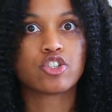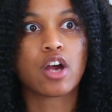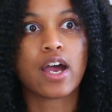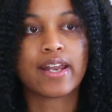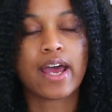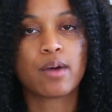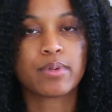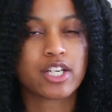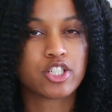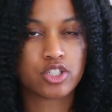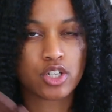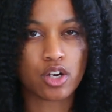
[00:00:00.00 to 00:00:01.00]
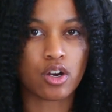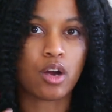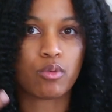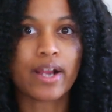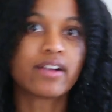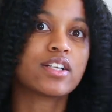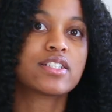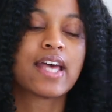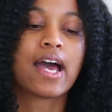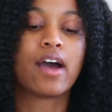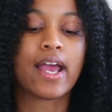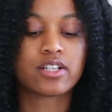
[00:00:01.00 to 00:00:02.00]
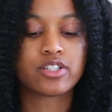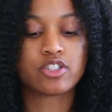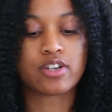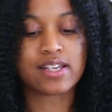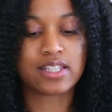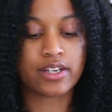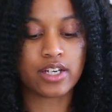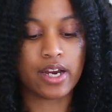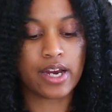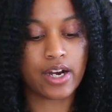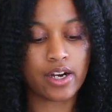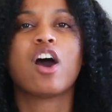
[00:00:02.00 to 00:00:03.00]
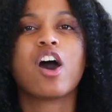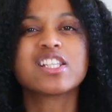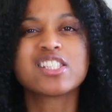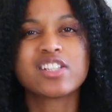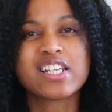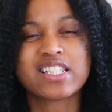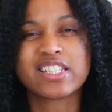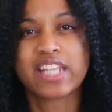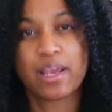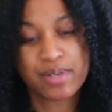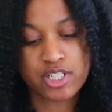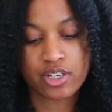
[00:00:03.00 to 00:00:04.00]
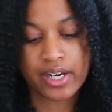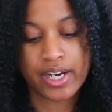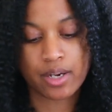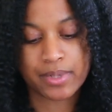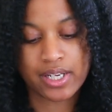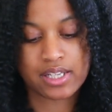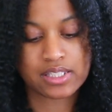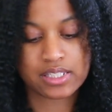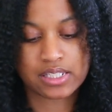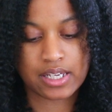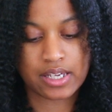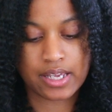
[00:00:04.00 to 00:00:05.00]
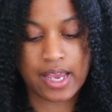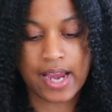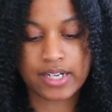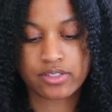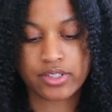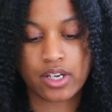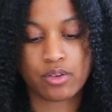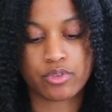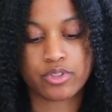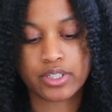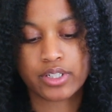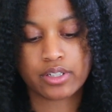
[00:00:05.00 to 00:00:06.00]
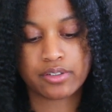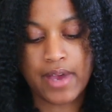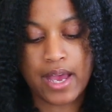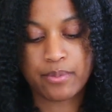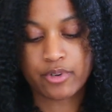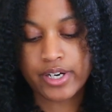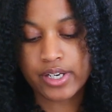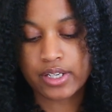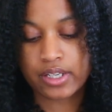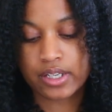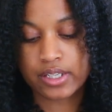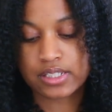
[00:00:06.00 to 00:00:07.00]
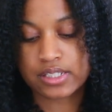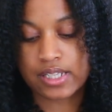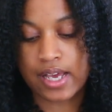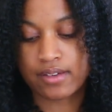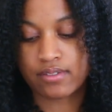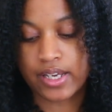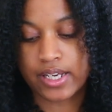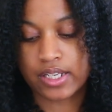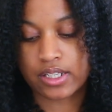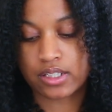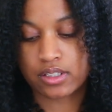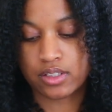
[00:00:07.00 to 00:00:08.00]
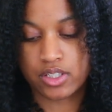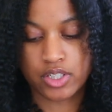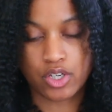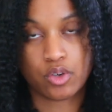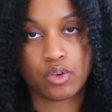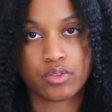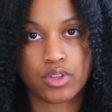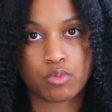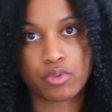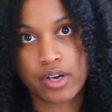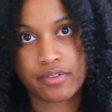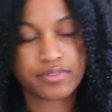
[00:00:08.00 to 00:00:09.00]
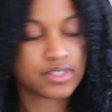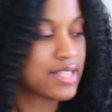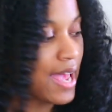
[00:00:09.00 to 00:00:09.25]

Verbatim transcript: dried out because you know a regular towel actually dries out your hair also doesn't damage your hair because it's actually a really good fabric it's not like you know the rough